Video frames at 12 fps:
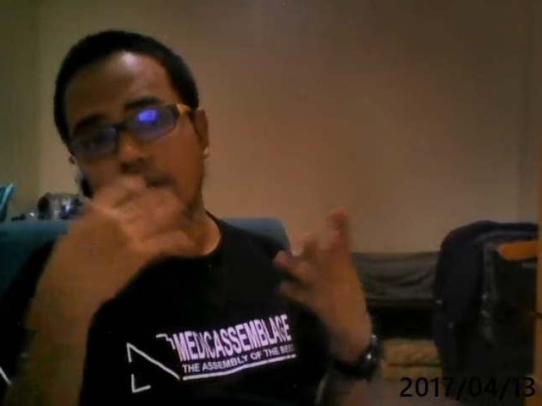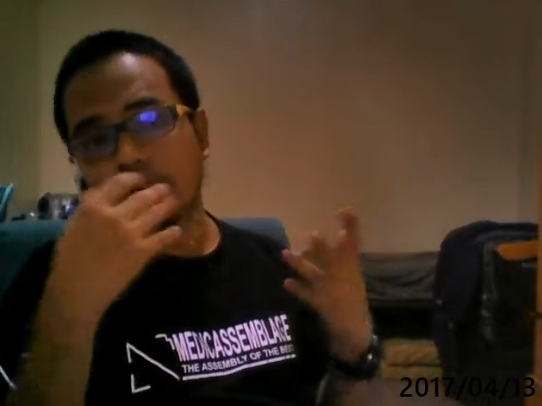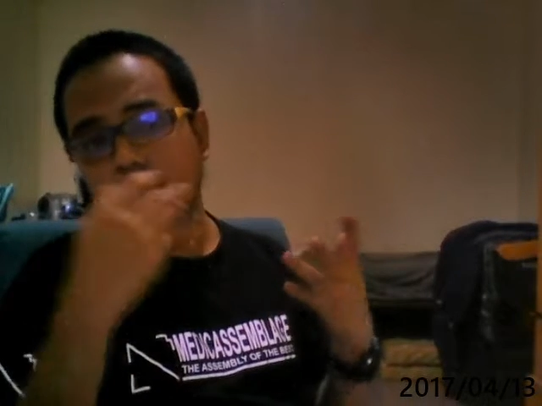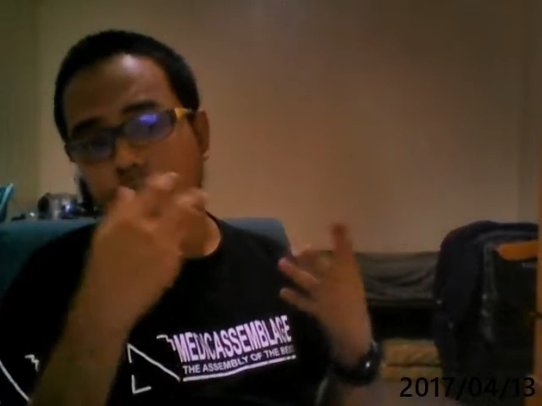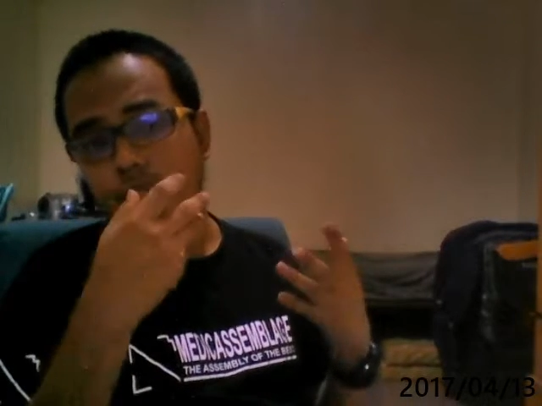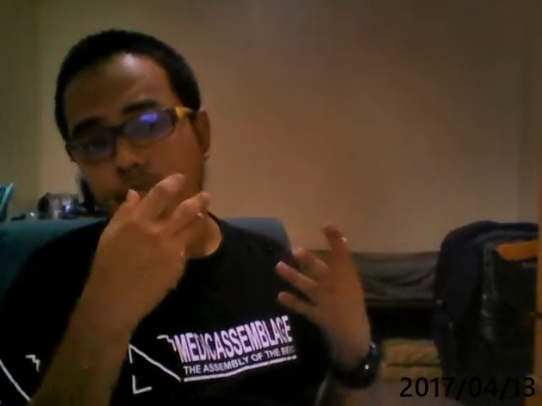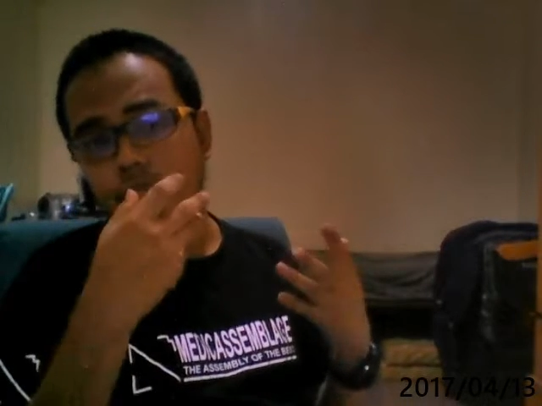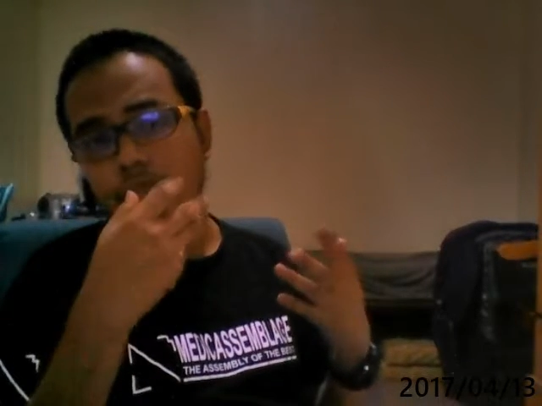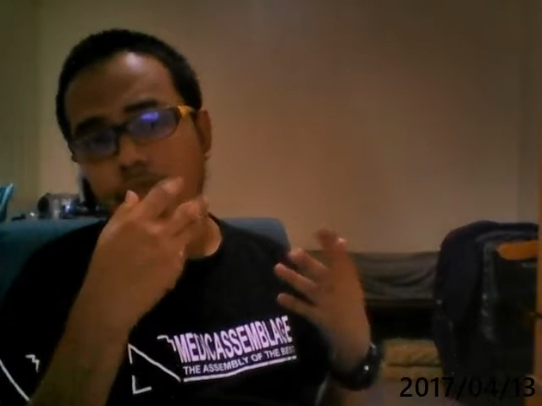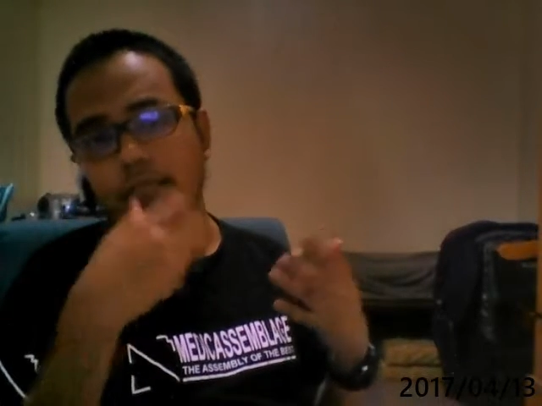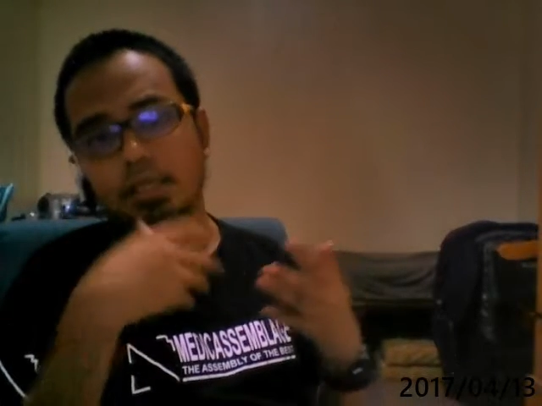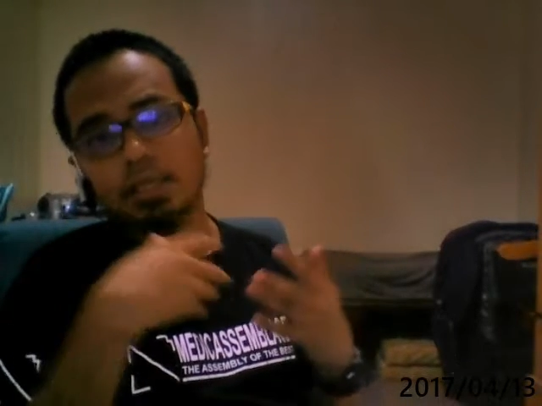
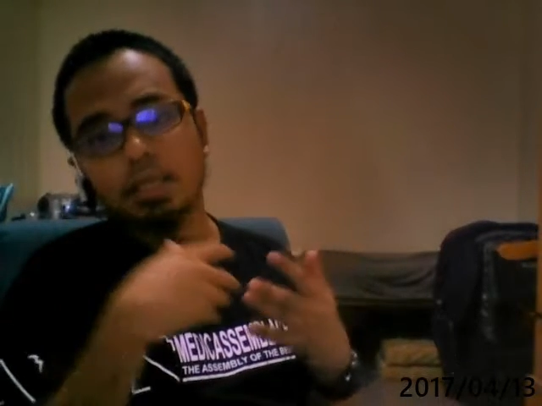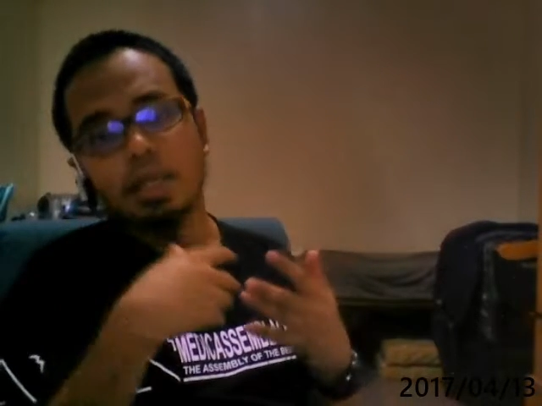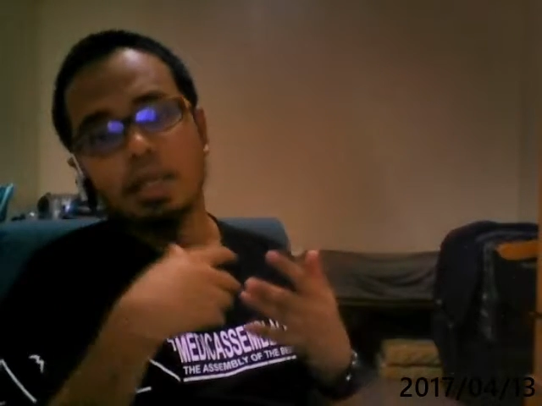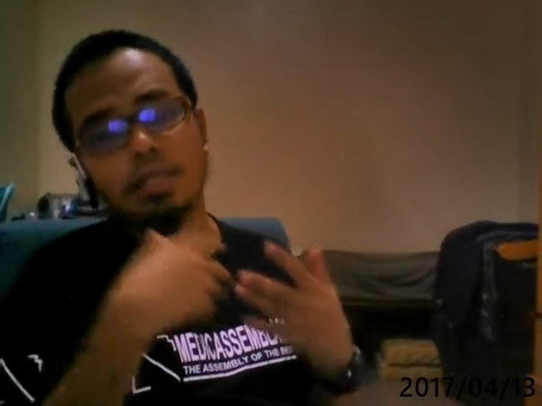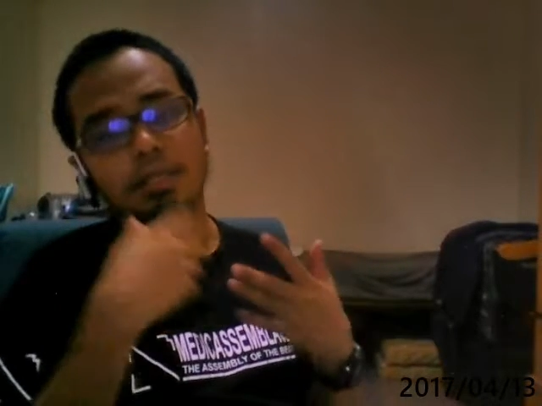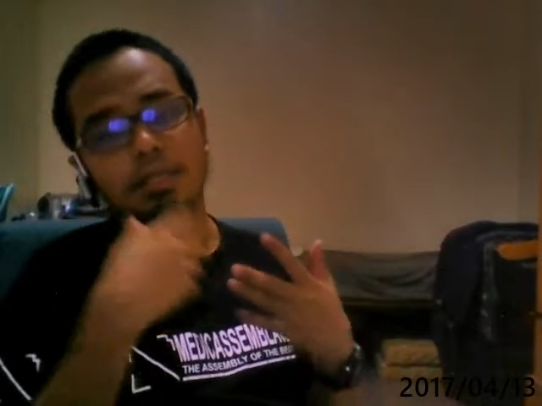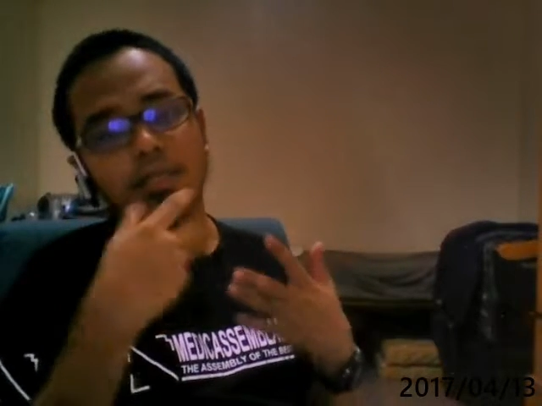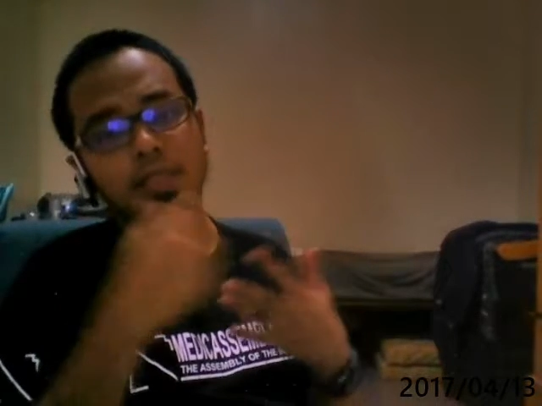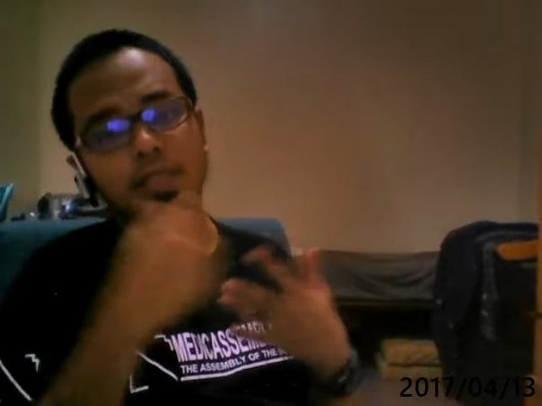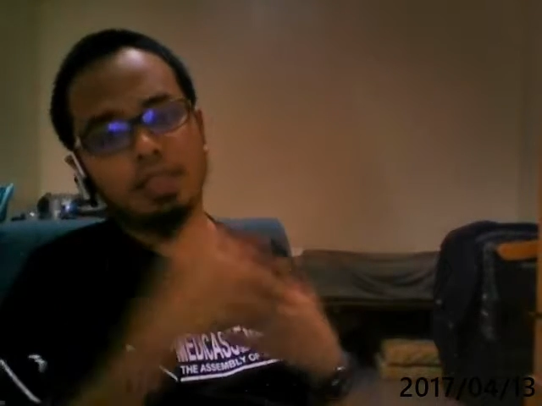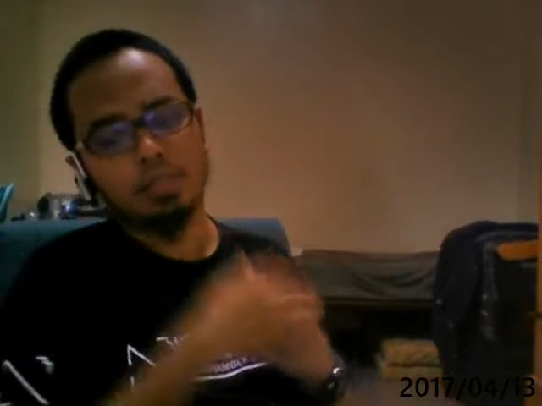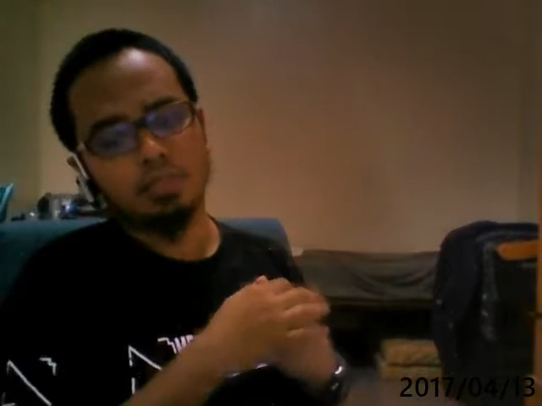agenesis or Asherman
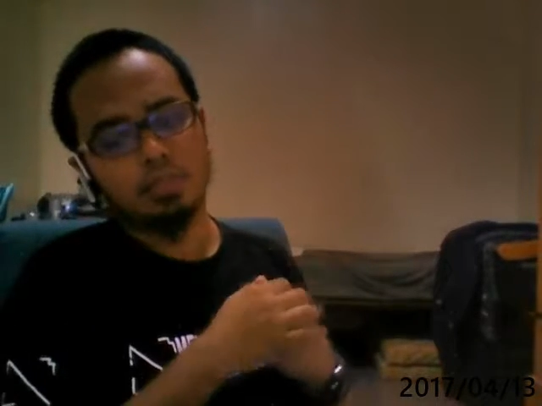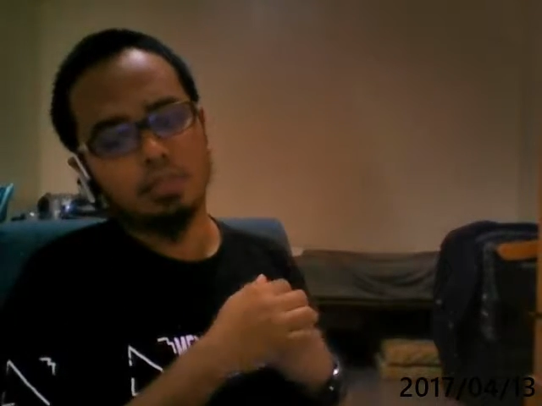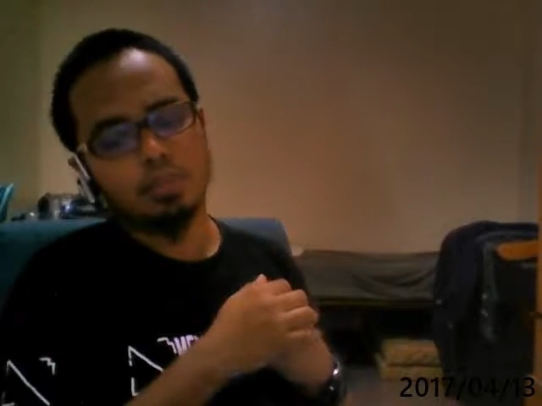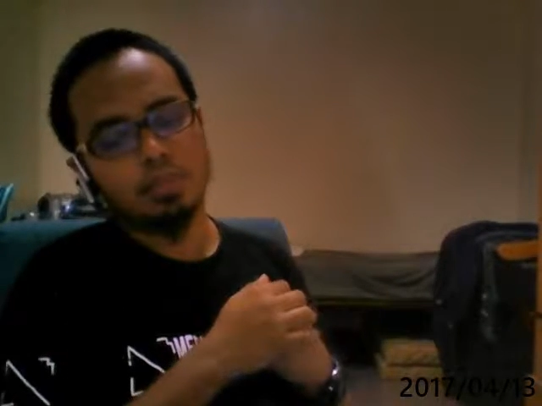syndromes.